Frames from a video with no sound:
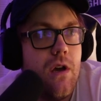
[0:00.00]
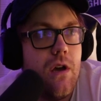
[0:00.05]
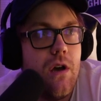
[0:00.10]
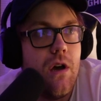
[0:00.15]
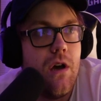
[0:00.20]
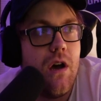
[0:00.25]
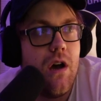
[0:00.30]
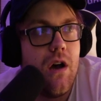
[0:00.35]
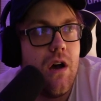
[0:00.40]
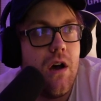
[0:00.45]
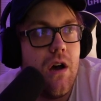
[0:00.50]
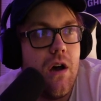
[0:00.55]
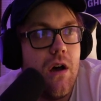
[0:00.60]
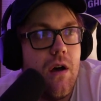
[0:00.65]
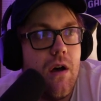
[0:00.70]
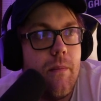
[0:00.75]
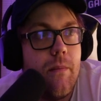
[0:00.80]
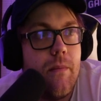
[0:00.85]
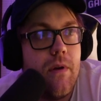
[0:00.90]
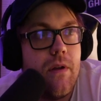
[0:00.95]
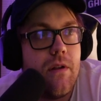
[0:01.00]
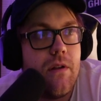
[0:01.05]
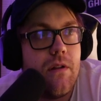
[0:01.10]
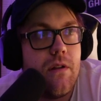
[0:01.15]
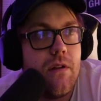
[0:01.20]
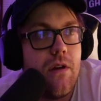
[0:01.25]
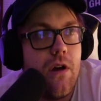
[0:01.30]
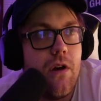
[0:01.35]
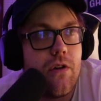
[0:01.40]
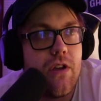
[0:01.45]

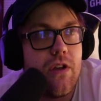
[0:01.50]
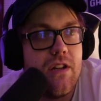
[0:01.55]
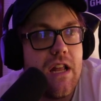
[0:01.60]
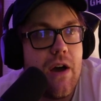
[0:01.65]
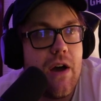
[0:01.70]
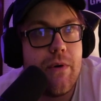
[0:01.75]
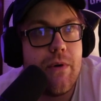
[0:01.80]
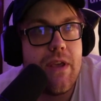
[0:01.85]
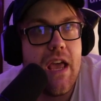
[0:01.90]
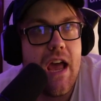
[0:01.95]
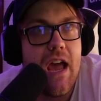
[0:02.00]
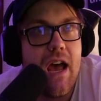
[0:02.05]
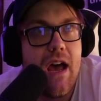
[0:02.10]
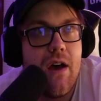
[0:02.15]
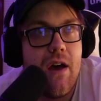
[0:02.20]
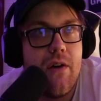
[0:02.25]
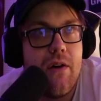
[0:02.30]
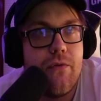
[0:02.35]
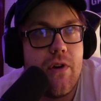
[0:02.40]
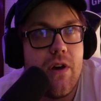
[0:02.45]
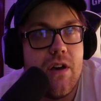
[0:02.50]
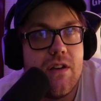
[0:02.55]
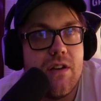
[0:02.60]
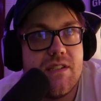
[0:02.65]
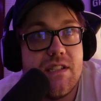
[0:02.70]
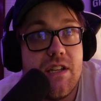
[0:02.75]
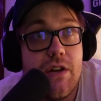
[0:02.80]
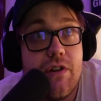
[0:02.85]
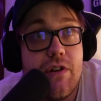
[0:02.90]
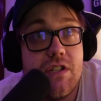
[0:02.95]
Okay, now we have
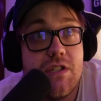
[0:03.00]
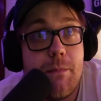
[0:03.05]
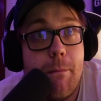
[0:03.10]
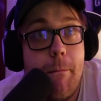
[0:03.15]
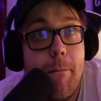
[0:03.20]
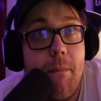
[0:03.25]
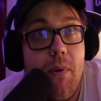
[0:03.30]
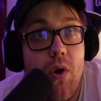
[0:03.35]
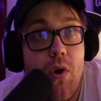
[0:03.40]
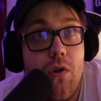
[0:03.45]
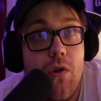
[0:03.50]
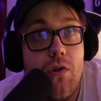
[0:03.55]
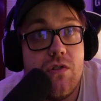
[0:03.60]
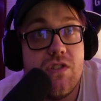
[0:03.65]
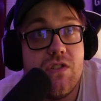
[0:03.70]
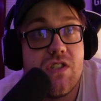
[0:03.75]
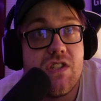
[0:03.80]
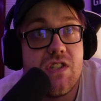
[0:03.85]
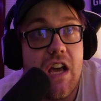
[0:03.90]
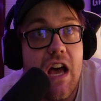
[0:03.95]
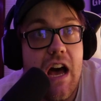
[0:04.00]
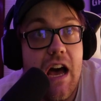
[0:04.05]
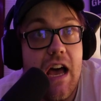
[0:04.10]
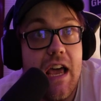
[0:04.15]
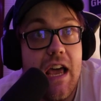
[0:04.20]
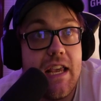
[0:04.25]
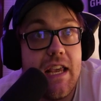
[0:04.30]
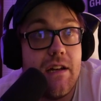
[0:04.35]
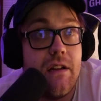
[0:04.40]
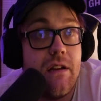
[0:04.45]
Sirians Bulls
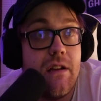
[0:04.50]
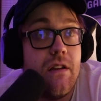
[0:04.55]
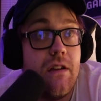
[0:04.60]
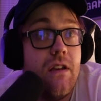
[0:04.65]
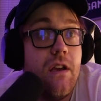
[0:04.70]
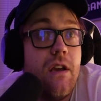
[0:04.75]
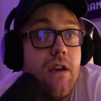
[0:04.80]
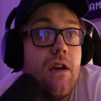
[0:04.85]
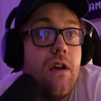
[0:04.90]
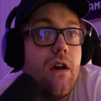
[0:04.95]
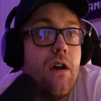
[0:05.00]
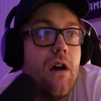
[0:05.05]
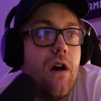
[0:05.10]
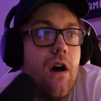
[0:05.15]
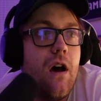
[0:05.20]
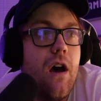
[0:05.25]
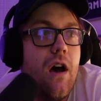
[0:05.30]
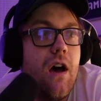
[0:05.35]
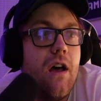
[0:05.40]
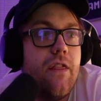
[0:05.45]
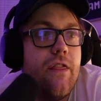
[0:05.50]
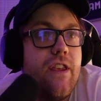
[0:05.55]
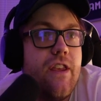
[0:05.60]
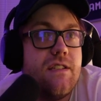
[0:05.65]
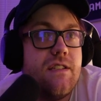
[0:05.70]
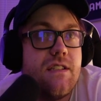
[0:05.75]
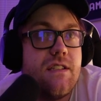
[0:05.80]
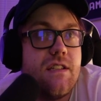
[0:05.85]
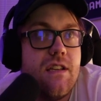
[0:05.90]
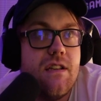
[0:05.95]
Ein.
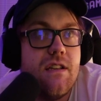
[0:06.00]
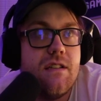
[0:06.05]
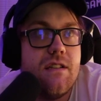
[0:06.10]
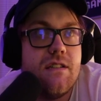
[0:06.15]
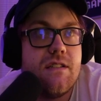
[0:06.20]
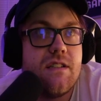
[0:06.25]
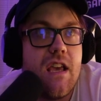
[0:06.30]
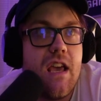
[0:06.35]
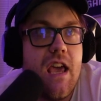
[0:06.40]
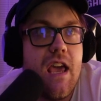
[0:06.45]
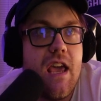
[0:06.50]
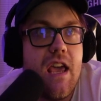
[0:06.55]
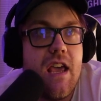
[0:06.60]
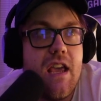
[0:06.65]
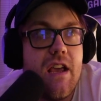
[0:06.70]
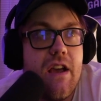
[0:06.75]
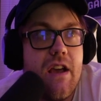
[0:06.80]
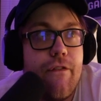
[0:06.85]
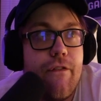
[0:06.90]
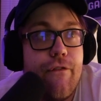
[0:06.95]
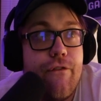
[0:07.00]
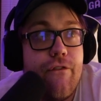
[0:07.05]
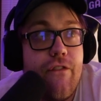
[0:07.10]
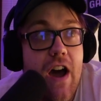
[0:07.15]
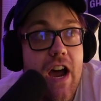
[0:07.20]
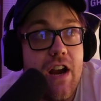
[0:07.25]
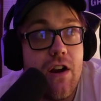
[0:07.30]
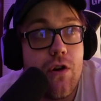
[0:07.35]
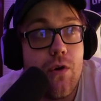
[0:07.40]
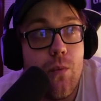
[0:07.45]
This is a
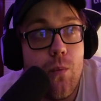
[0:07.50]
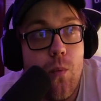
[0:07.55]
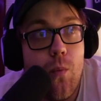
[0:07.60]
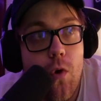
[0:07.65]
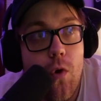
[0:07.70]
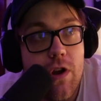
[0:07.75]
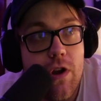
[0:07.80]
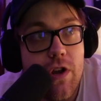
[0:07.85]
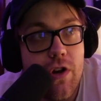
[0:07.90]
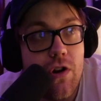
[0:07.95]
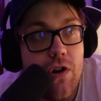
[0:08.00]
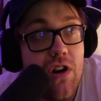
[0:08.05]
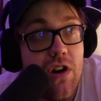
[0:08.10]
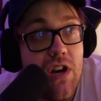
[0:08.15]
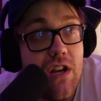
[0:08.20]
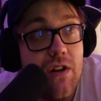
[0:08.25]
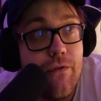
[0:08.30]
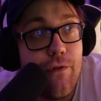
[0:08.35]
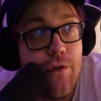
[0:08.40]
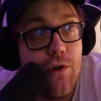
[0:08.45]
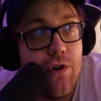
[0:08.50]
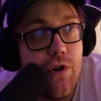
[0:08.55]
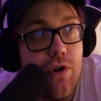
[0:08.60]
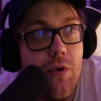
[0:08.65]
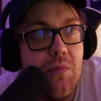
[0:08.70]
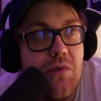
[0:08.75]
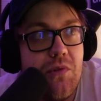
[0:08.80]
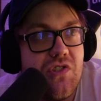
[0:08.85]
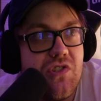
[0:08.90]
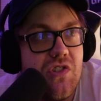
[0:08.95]
Fire Warrior
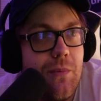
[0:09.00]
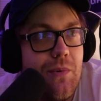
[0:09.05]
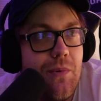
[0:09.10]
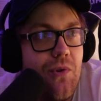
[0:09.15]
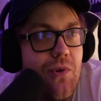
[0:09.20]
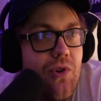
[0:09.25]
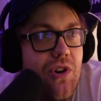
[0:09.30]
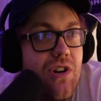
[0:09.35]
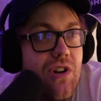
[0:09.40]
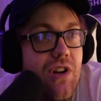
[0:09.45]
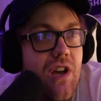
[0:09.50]
Infernoble support.